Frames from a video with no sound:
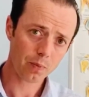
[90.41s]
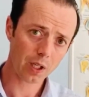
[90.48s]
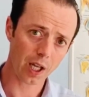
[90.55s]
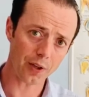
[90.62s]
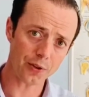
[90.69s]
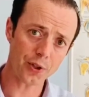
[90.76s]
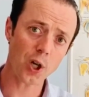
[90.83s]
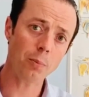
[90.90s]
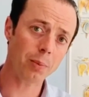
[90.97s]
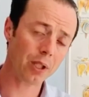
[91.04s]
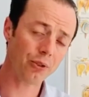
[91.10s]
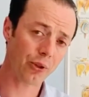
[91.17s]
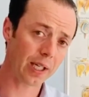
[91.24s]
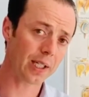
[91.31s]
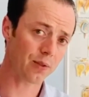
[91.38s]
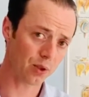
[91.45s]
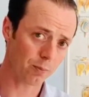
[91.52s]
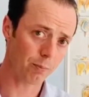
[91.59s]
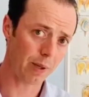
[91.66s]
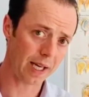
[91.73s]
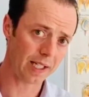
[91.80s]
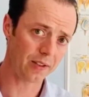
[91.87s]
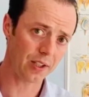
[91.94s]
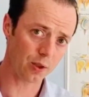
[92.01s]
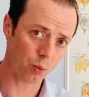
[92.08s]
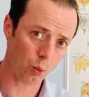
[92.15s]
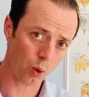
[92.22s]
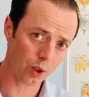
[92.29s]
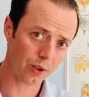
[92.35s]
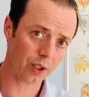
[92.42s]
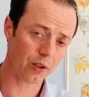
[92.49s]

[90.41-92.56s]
and don't be afraid of some pain. This is one of the